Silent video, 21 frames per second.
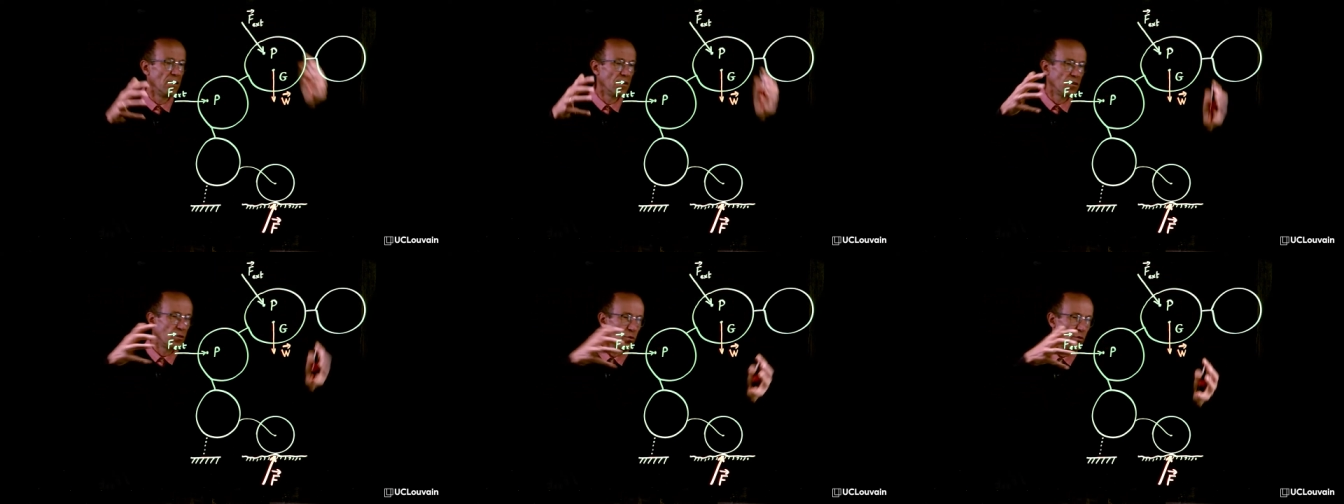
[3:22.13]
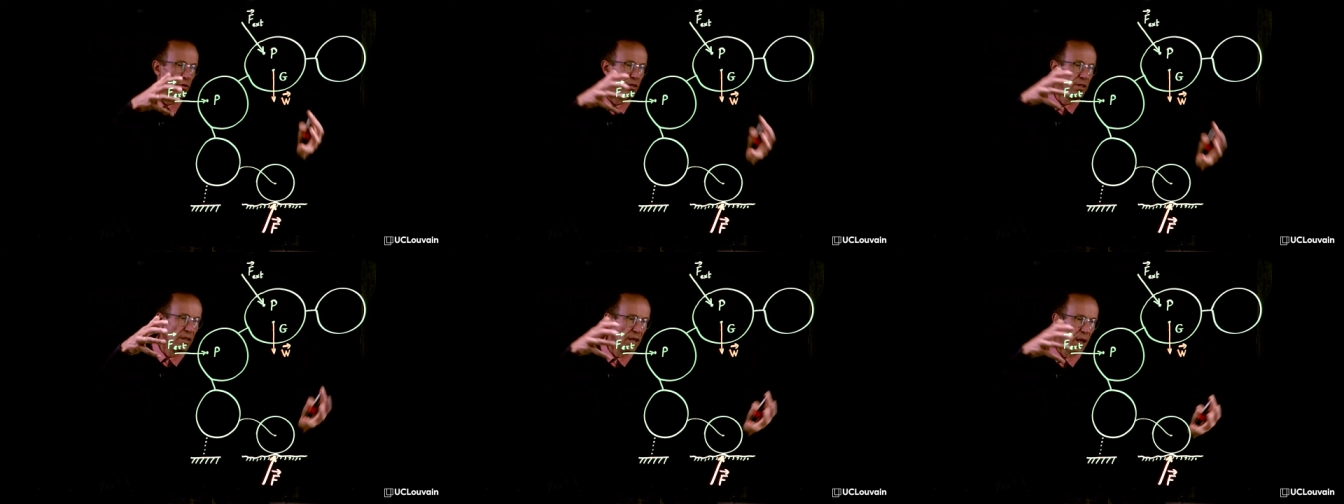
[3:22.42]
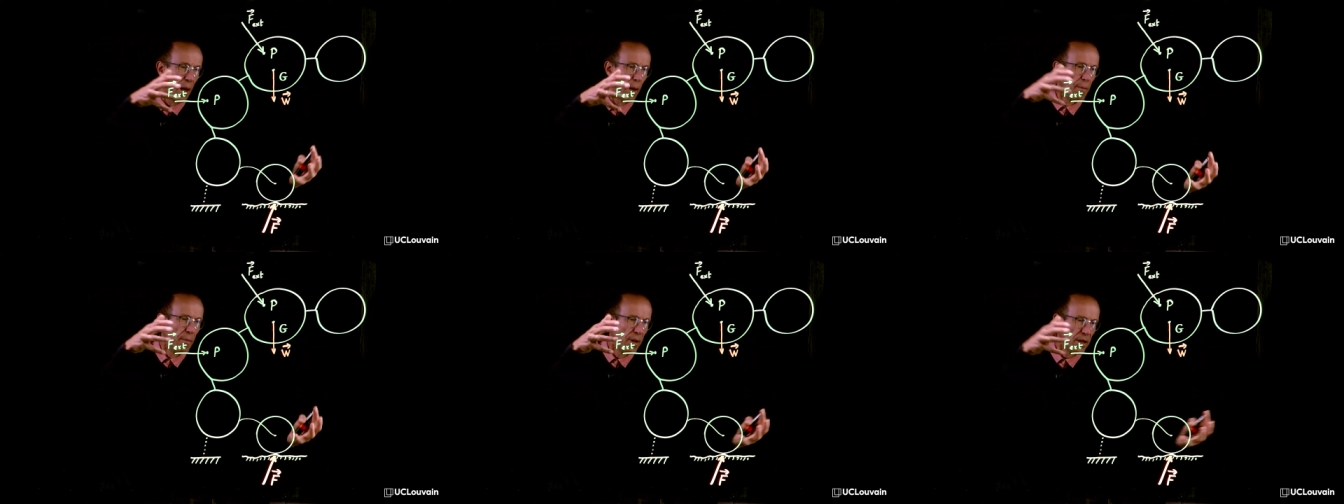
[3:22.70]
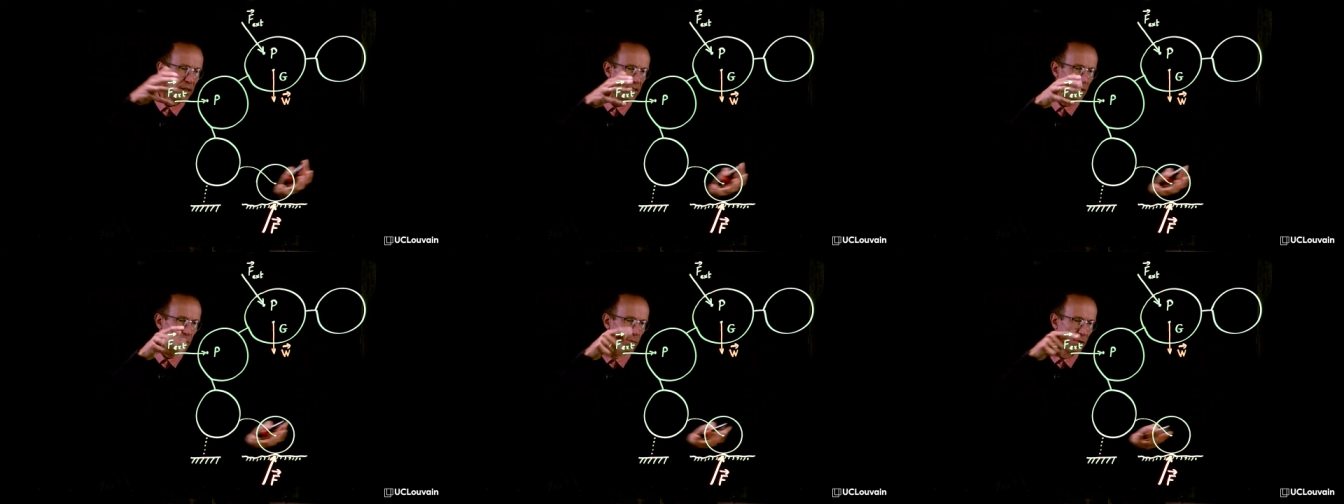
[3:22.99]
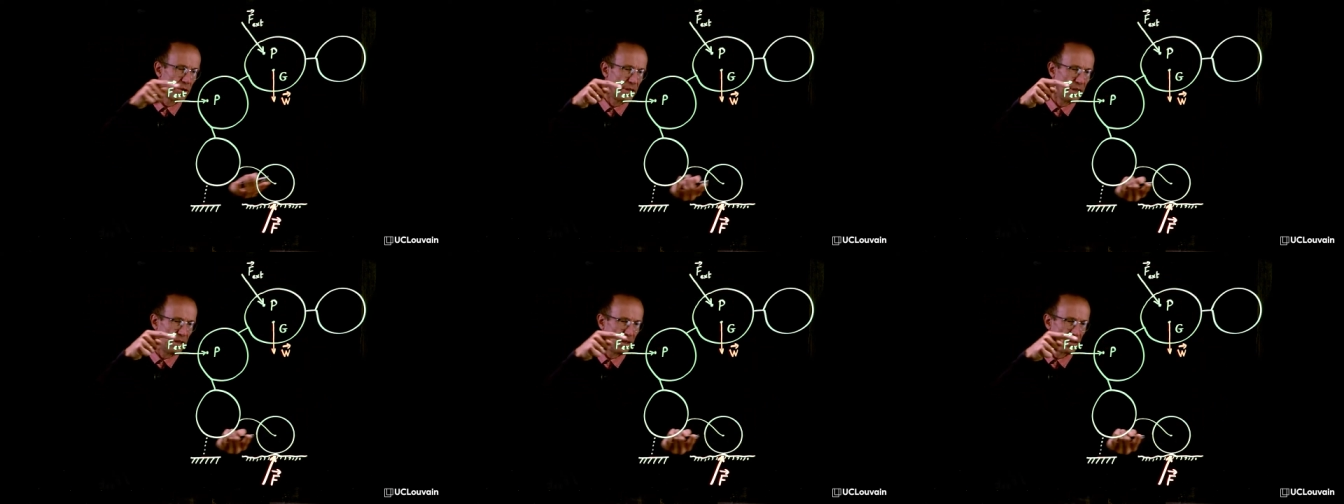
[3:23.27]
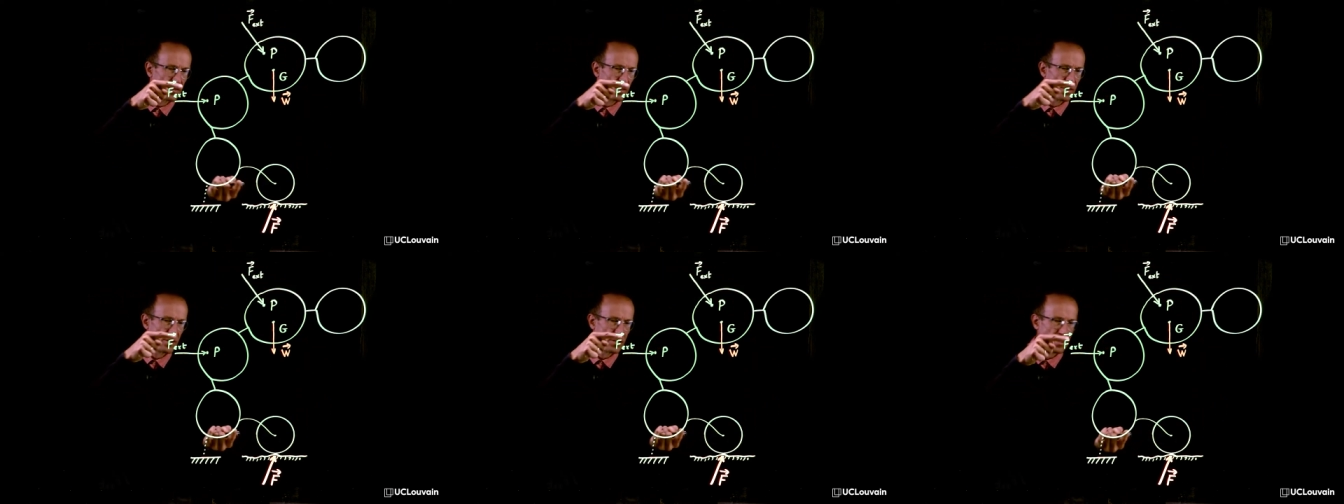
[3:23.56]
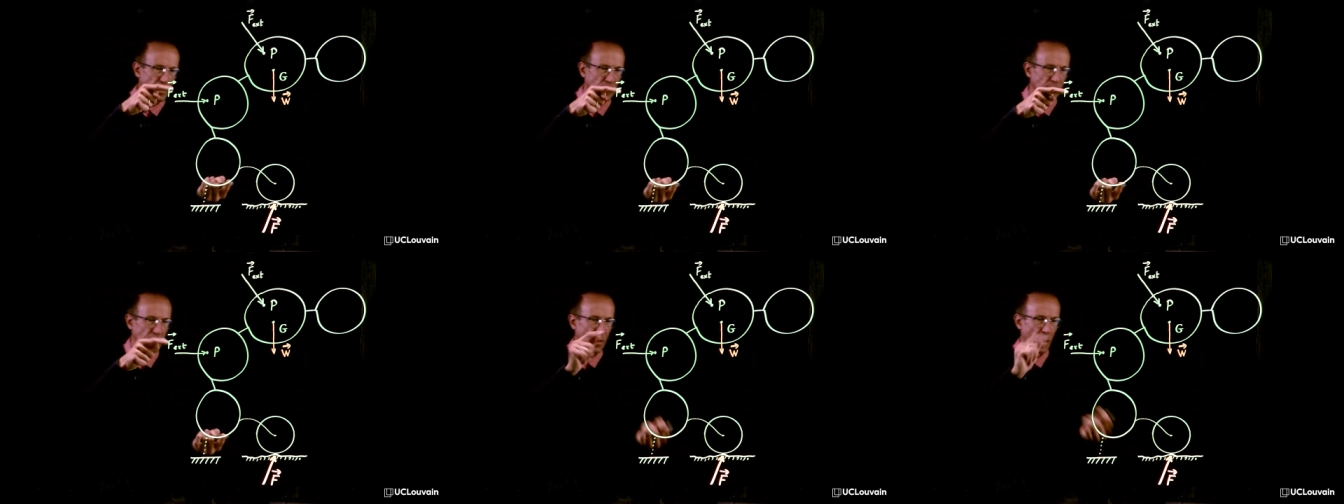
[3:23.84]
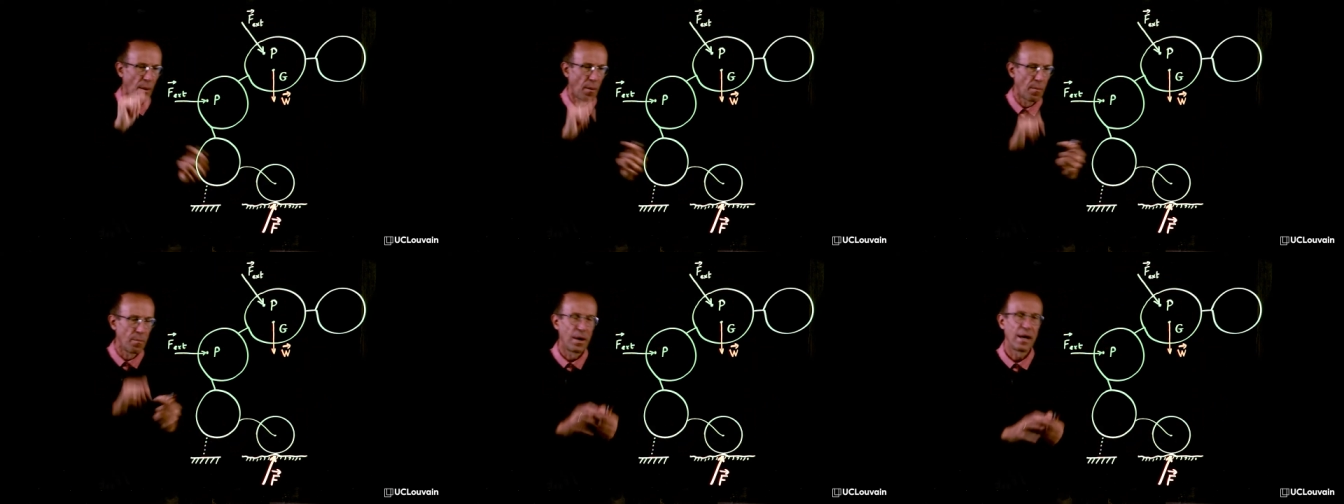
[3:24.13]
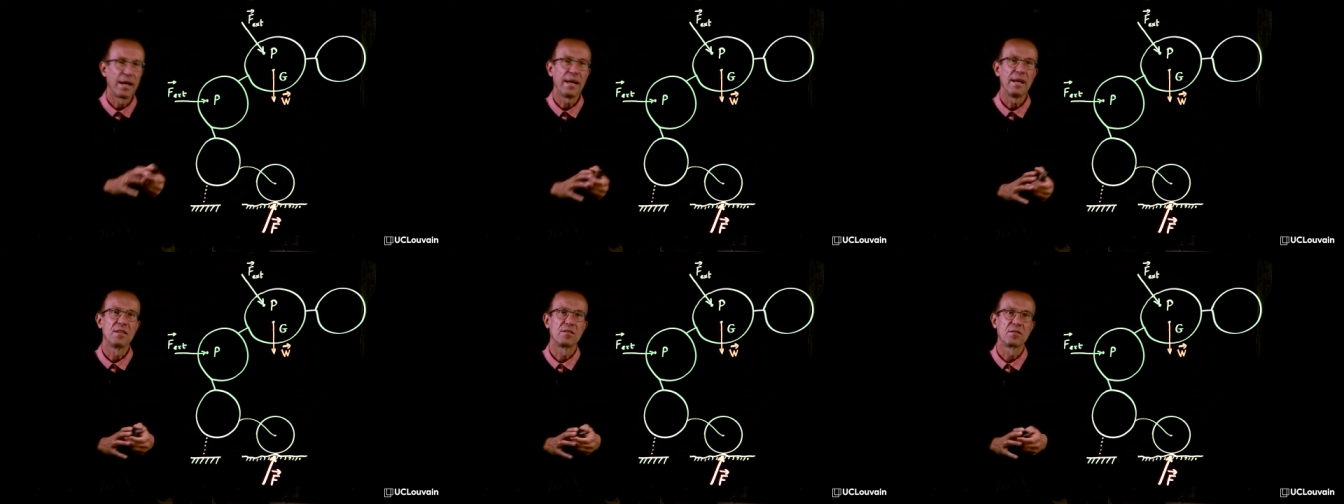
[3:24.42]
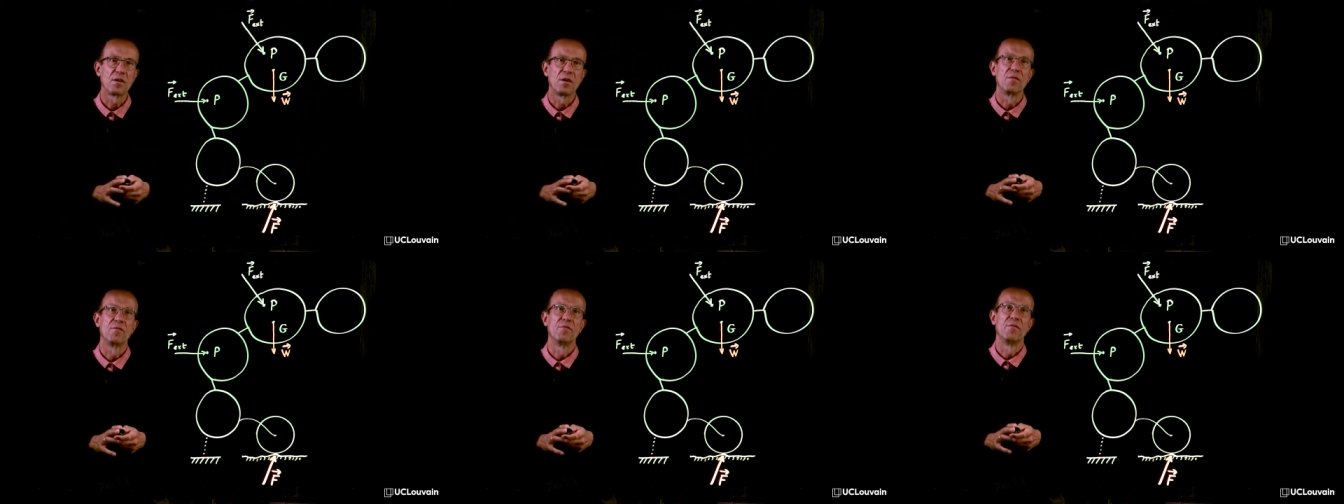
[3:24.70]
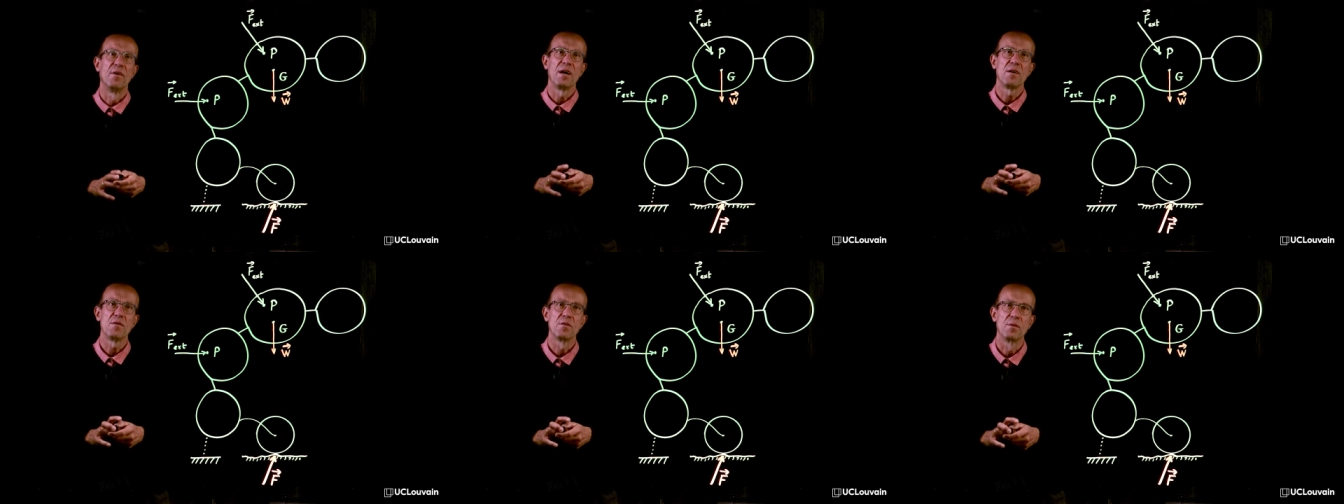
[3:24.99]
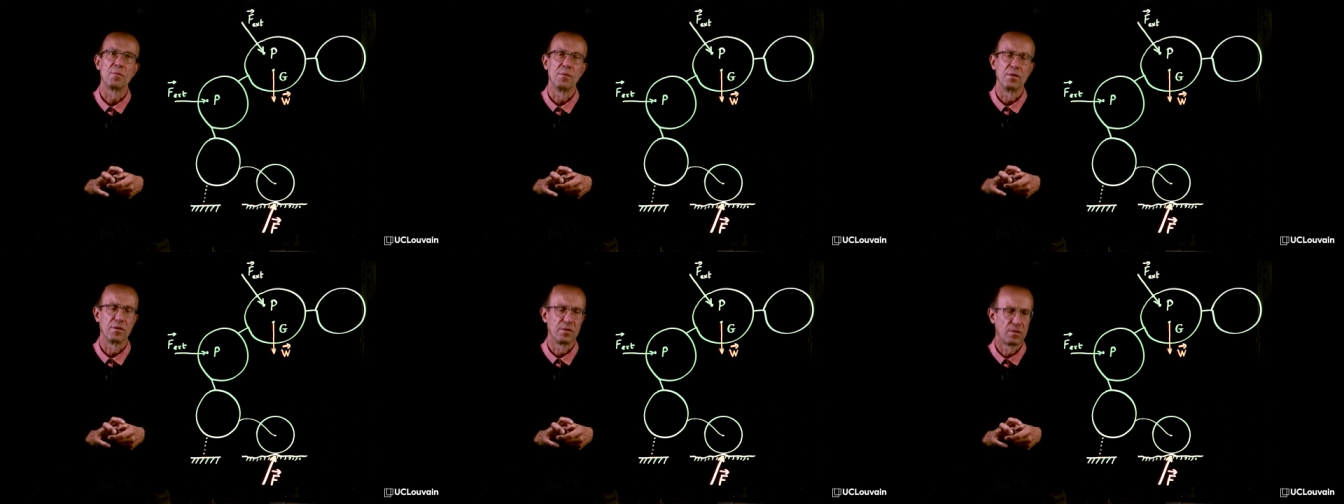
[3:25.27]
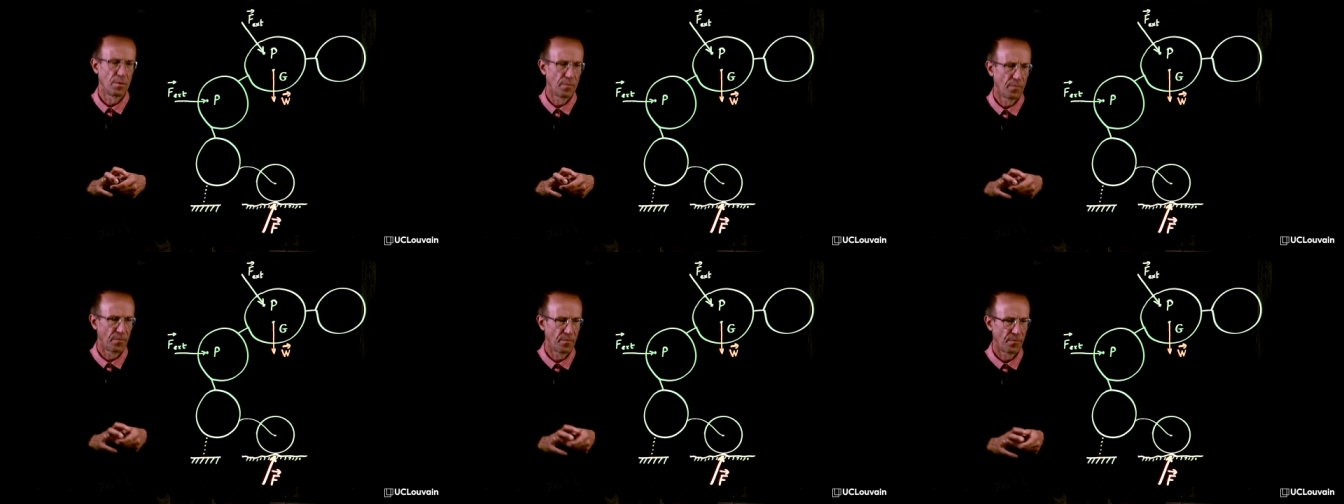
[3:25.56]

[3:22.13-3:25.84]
to the multibody system by its environment.